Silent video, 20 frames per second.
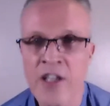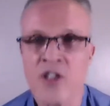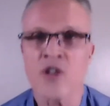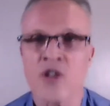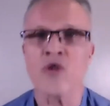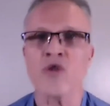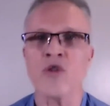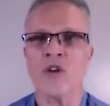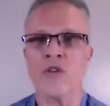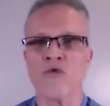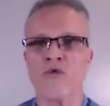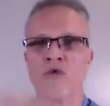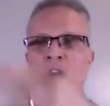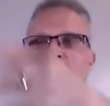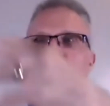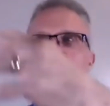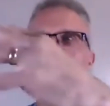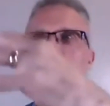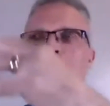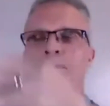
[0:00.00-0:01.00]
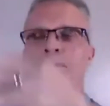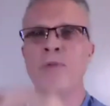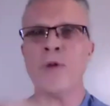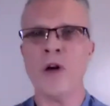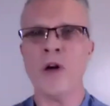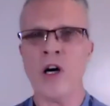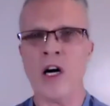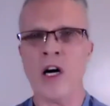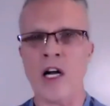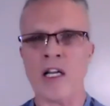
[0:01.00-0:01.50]
cr- write a
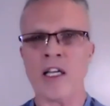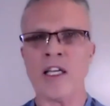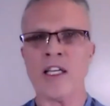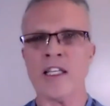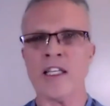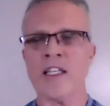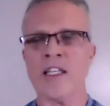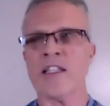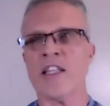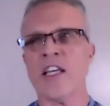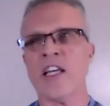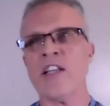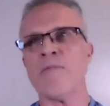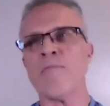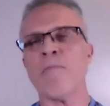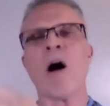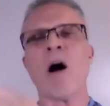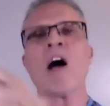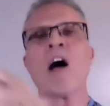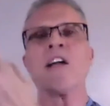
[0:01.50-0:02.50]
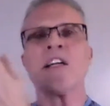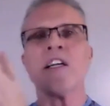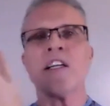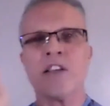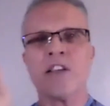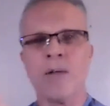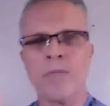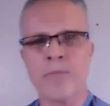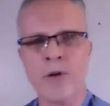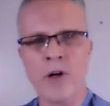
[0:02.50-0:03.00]
book then market
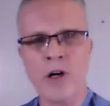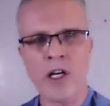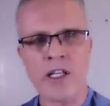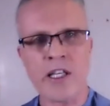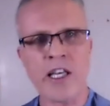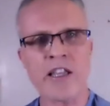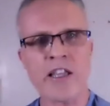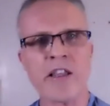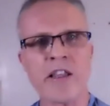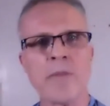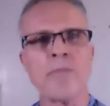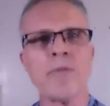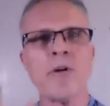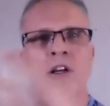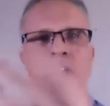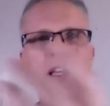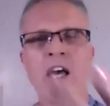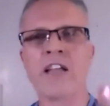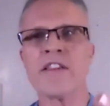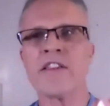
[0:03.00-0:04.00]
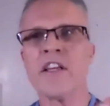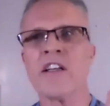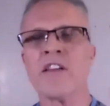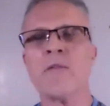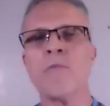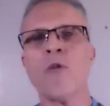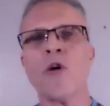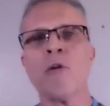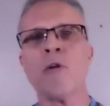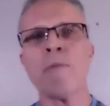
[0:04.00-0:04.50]
the book, get the book out there. The
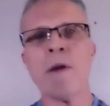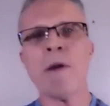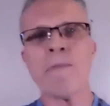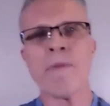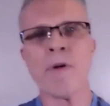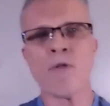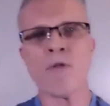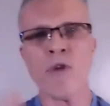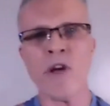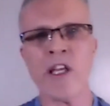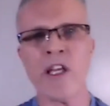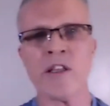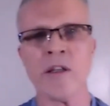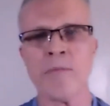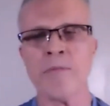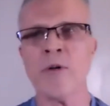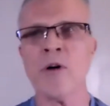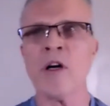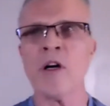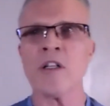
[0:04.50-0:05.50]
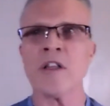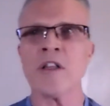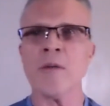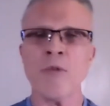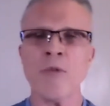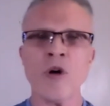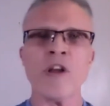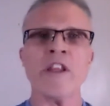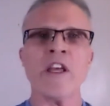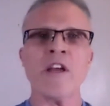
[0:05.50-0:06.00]
more people read the book, the
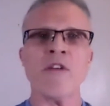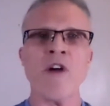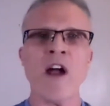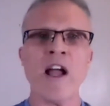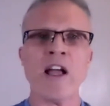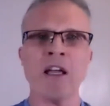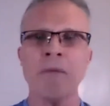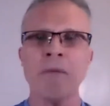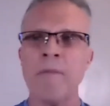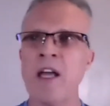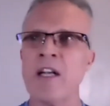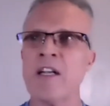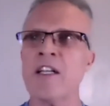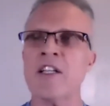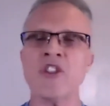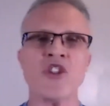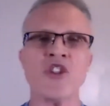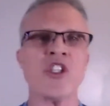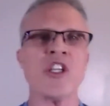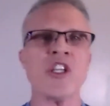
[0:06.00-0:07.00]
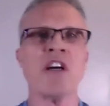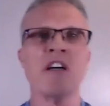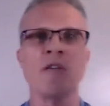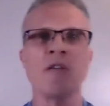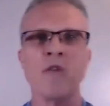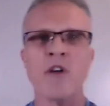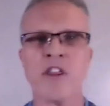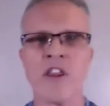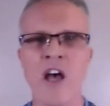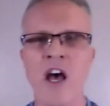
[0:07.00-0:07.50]
more they recommend it and share
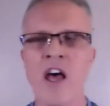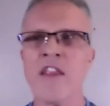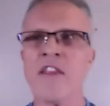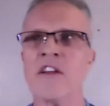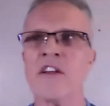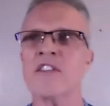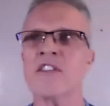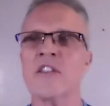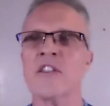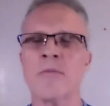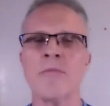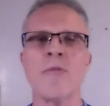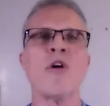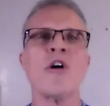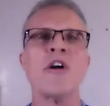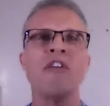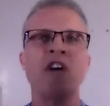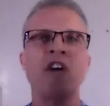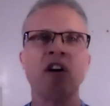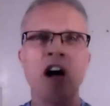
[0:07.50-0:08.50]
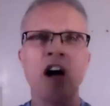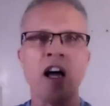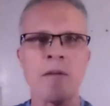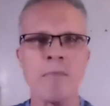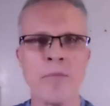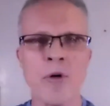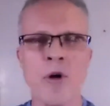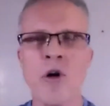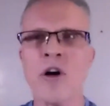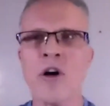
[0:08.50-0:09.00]
it with others, the more they're on
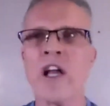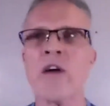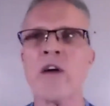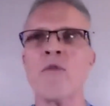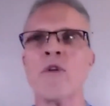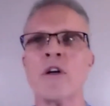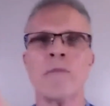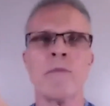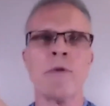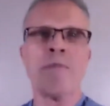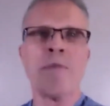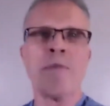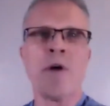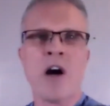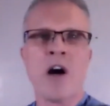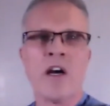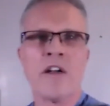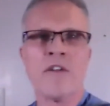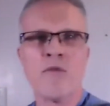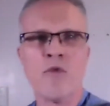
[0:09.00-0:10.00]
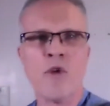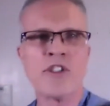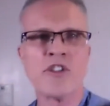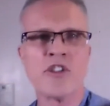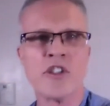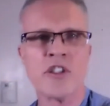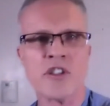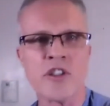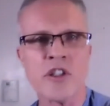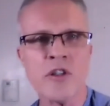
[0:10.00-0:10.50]
board. I want to be part of what
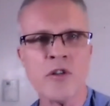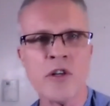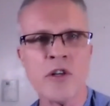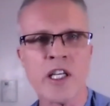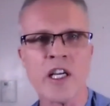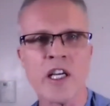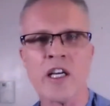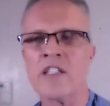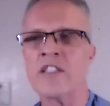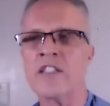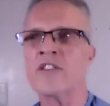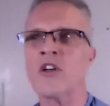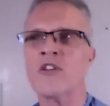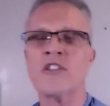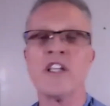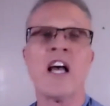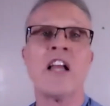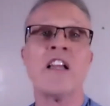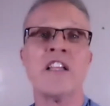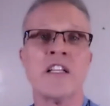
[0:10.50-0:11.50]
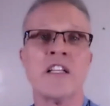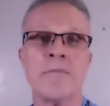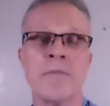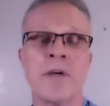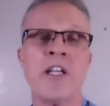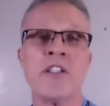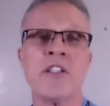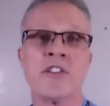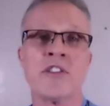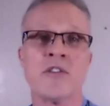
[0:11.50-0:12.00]
you're doing on Totality
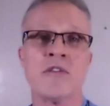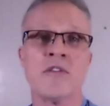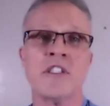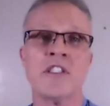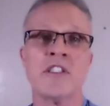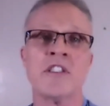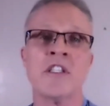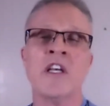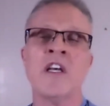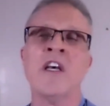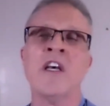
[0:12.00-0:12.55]
Ministries.